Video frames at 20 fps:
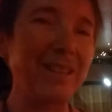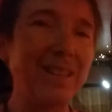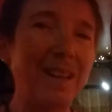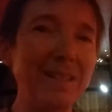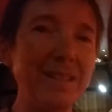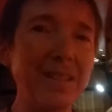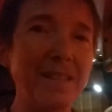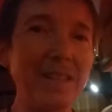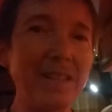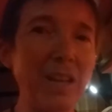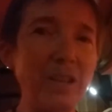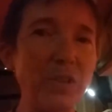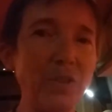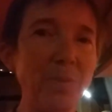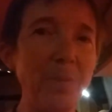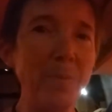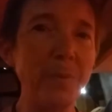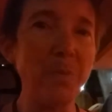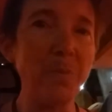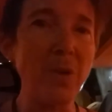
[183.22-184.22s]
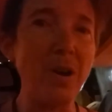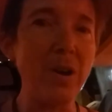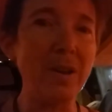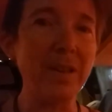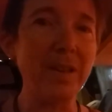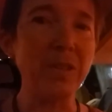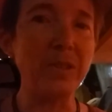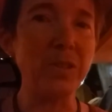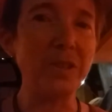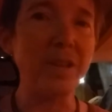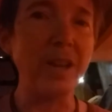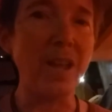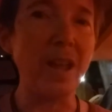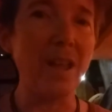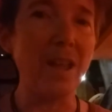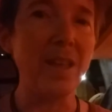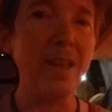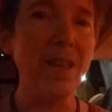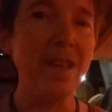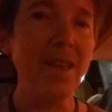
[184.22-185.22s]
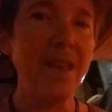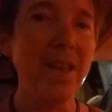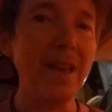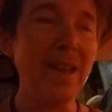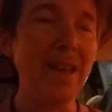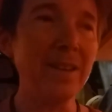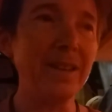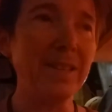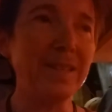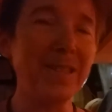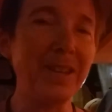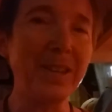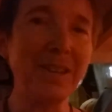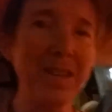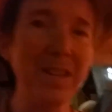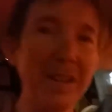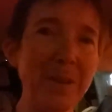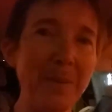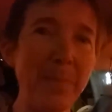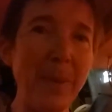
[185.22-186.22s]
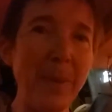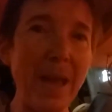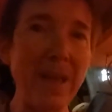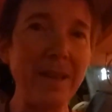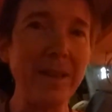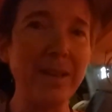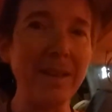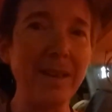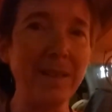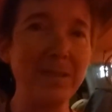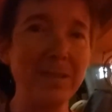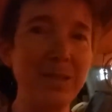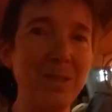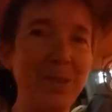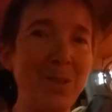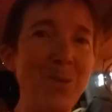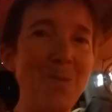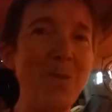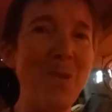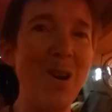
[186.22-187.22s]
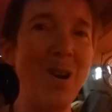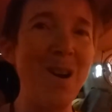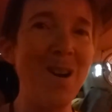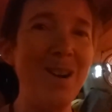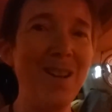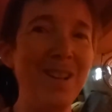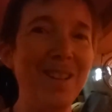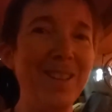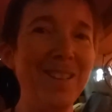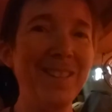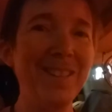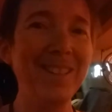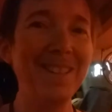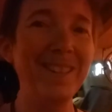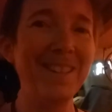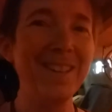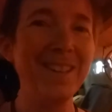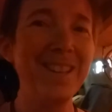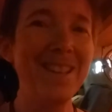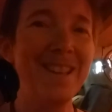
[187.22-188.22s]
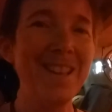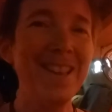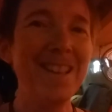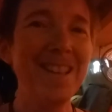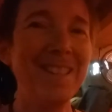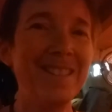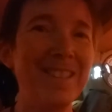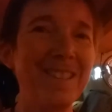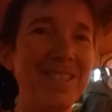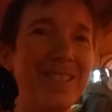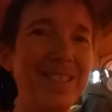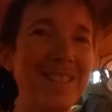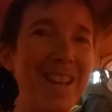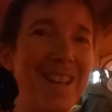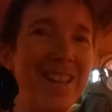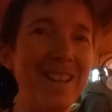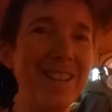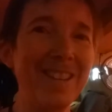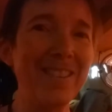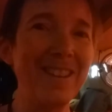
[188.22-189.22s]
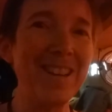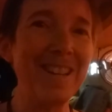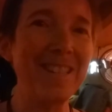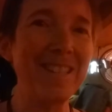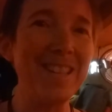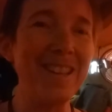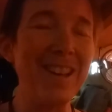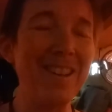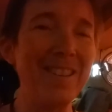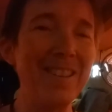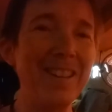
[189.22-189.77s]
got detached from the wall yesterday and it's starting to bang against the wall. So it's kind of crazy out